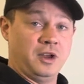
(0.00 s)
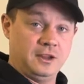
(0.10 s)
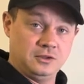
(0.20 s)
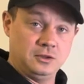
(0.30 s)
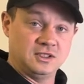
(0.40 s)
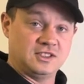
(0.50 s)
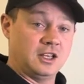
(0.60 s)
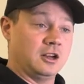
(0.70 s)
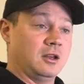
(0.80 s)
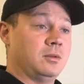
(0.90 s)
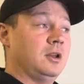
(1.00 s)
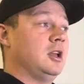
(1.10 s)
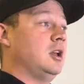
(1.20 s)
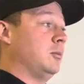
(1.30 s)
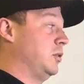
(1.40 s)
waves you can set up,
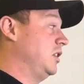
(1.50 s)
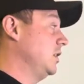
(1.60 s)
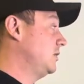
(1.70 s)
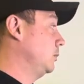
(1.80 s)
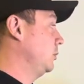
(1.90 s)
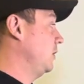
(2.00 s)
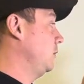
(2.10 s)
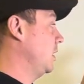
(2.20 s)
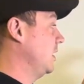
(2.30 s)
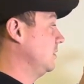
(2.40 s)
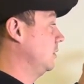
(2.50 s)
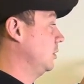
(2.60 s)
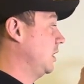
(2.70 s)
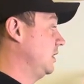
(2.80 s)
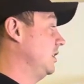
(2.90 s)
but this will give you guys a good
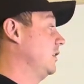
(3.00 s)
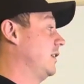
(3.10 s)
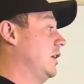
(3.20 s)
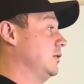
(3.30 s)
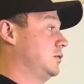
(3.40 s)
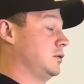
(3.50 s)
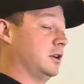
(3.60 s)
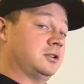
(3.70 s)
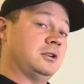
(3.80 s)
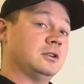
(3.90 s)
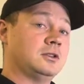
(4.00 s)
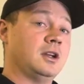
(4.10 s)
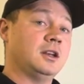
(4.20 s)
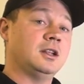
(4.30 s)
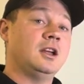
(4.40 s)
idea of how to structure your
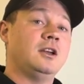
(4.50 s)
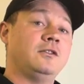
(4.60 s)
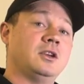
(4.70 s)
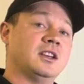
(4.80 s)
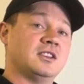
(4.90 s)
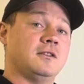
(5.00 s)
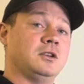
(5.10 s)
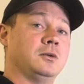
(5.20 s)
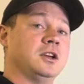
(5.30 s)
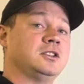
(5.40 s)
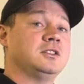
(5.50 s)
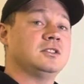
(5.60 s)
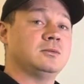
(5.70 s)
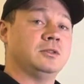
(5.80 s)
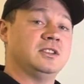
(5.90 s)
training. If you guys have any
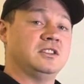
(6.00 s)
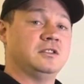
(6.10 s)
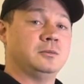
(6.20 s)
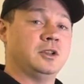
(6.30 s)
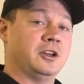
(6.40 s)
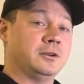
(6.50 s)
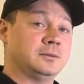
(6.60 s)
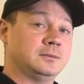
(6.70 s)
questions, please leave them below.